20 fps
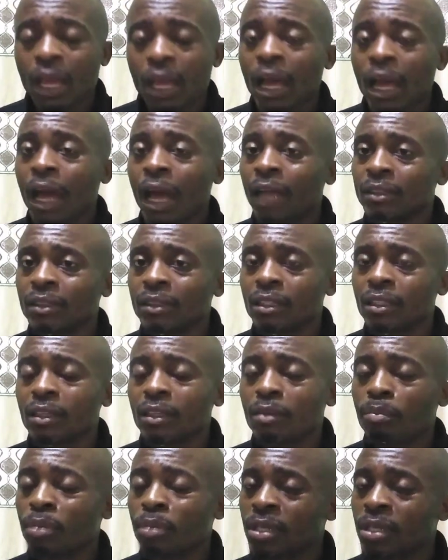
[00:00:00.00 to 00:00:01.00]
And
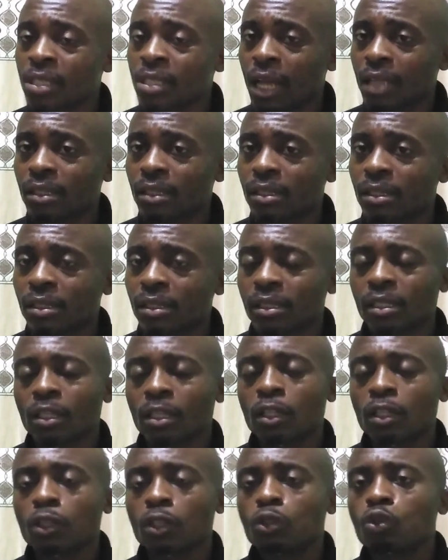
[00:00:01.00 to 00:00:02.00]
besides,
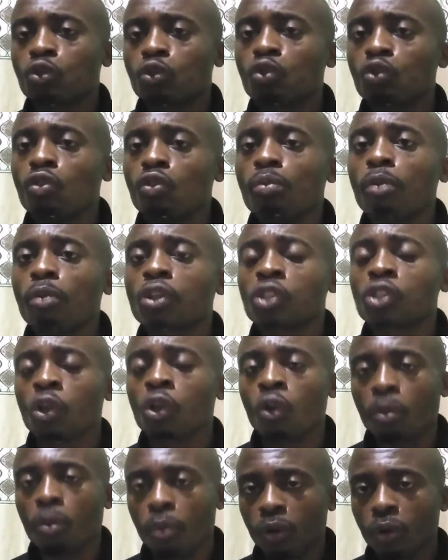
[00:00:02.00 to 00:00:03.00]
too much
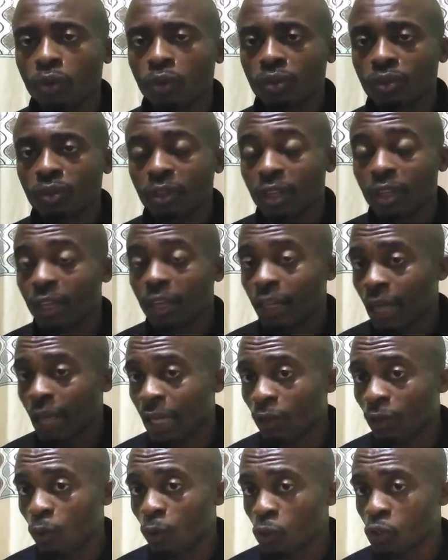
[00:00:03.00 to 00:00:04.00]
hormone
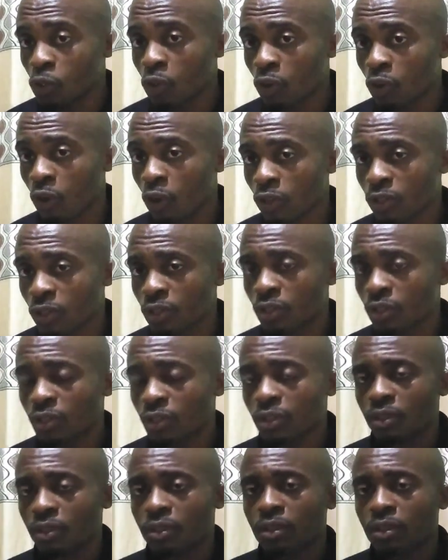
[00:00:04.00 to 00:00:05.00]
can also cause
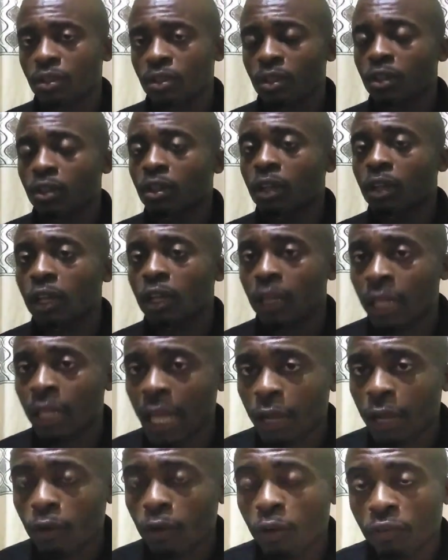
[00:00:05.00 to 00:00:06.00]

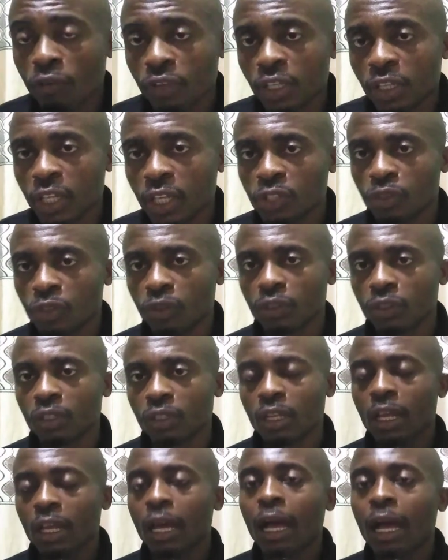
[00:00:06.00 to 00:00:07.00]
lack of erection.
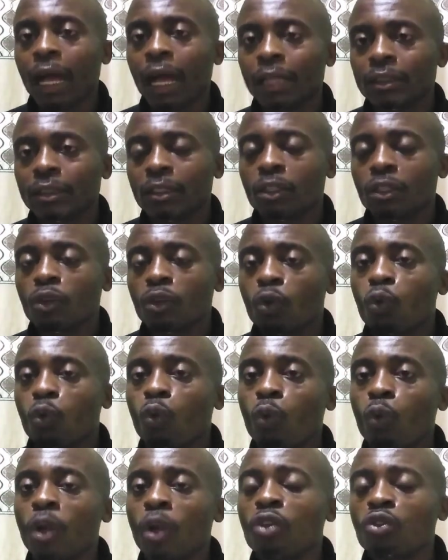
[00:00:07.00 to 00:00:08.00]
And
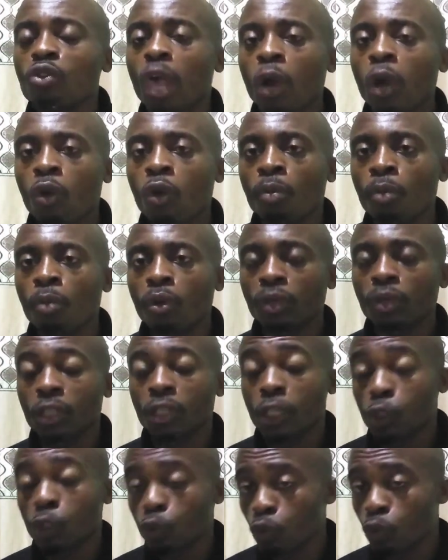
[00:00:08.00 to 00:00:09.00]
when your hormone
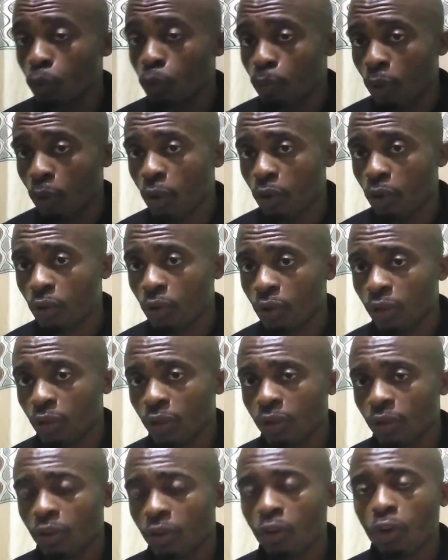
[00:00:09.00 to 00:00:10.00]
is too poor
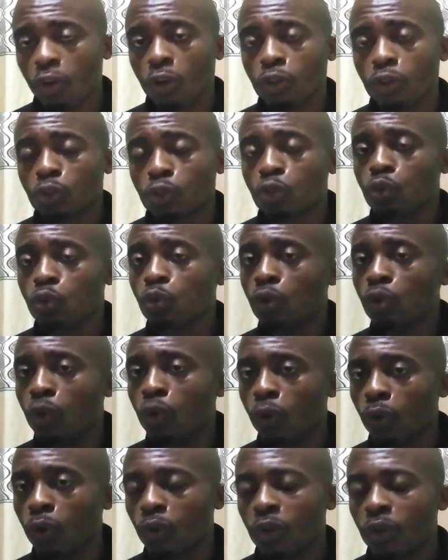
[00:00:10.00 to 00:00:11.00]
or too
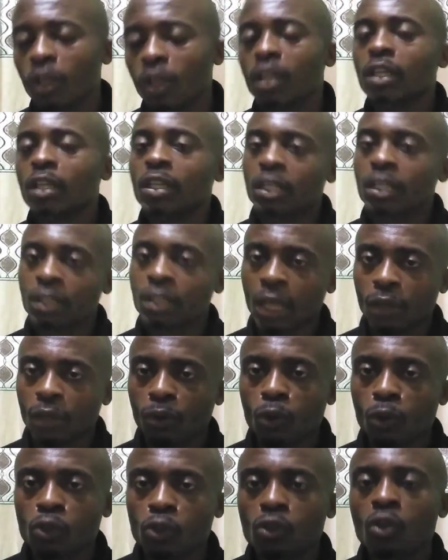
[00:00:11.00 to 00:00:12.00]
low, it can
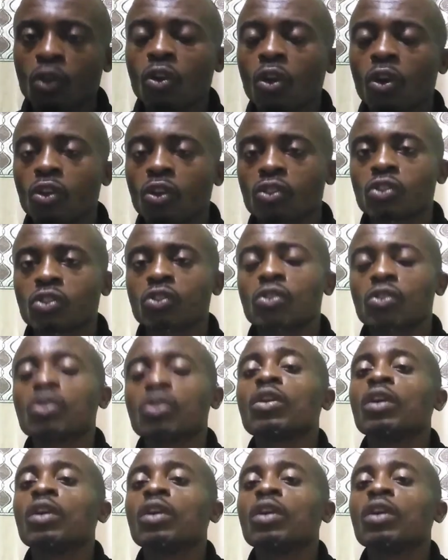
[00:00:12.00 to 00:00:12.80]
also cause